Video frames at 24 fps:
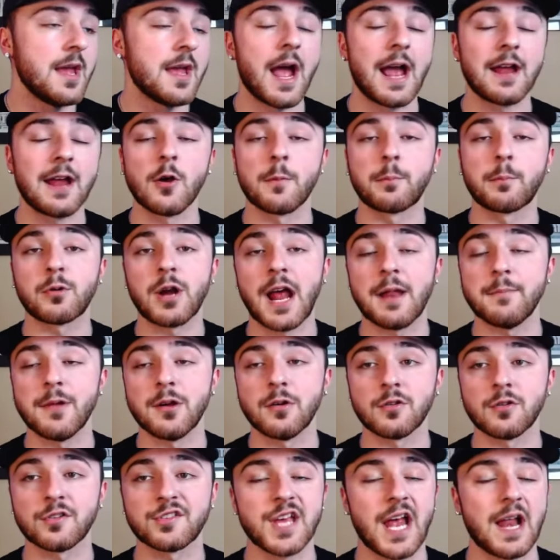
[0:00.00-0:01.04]
I know Brad
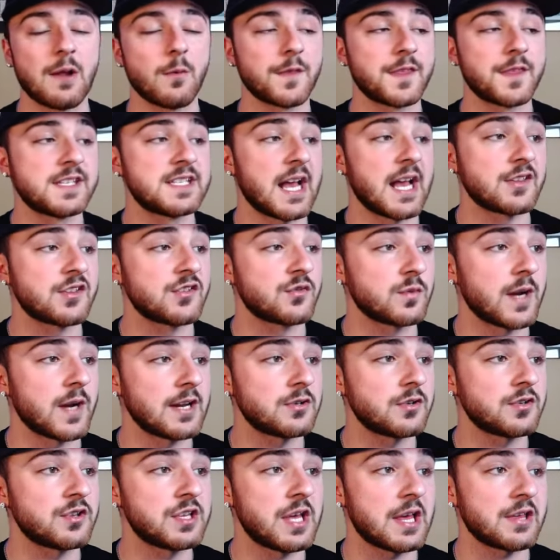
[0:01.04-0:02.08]
Miller signed with the Texas
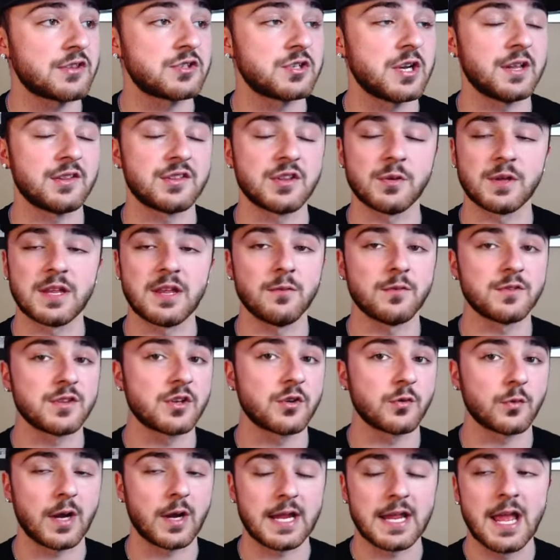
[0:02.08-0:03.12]
Rangers yesterday, so he was a
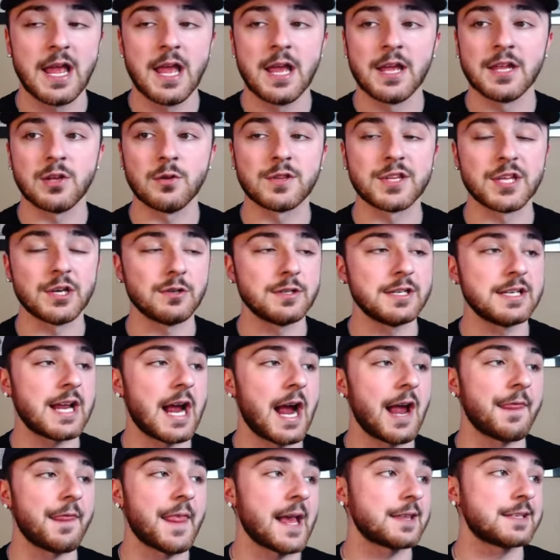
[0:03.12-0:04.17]
great utility
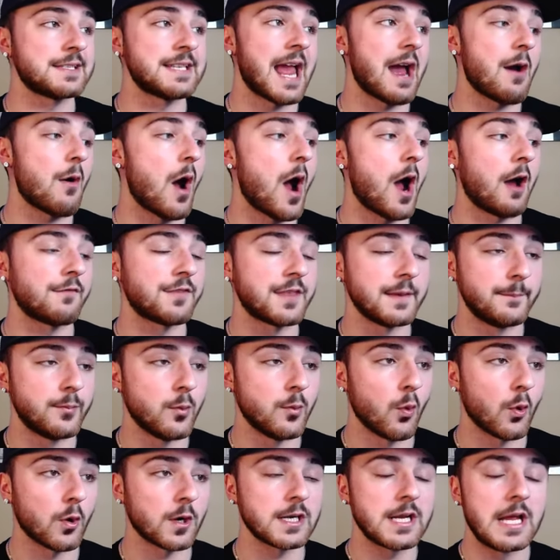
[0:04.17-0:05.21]
guy that is now off the
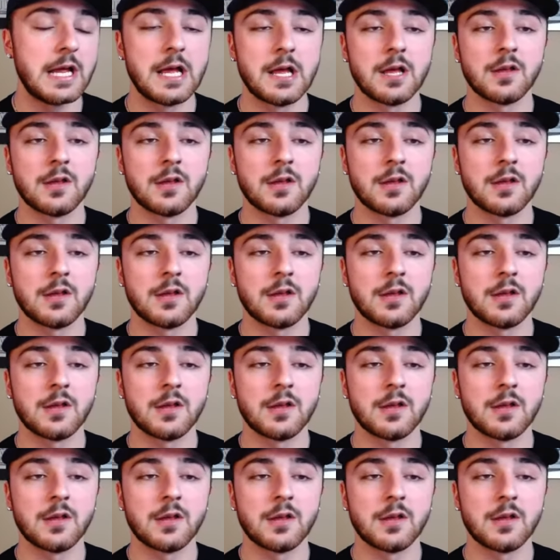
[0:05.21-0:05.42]
board.